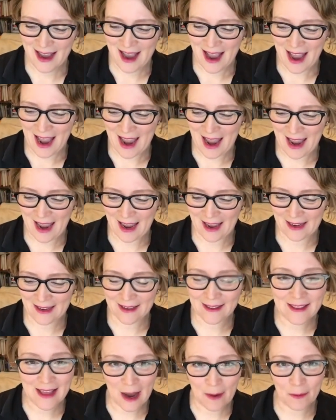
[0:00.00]

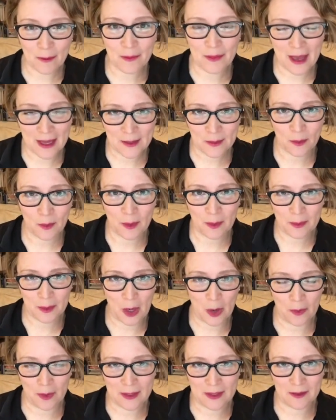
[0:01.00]
And that's when we would
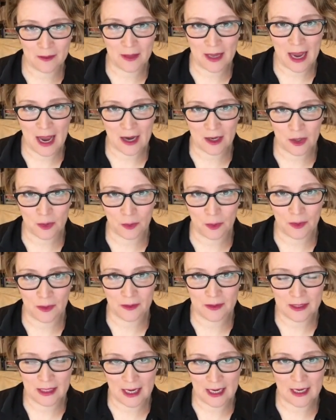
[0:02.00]
go into the actual
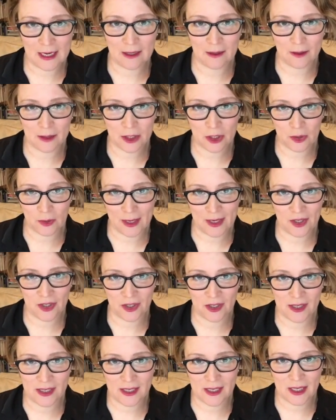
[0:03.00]
data
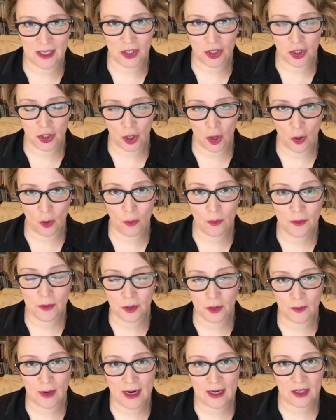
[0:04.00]
illustrations that show the
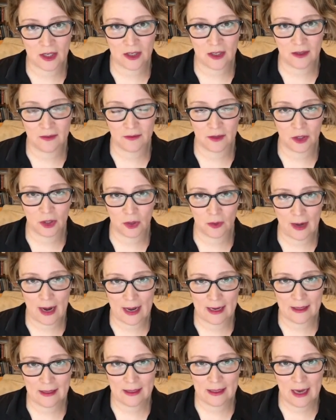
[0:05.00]
directions of the
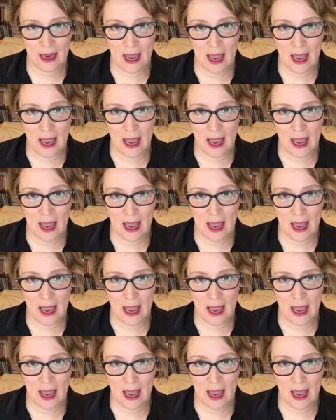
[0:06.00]
trend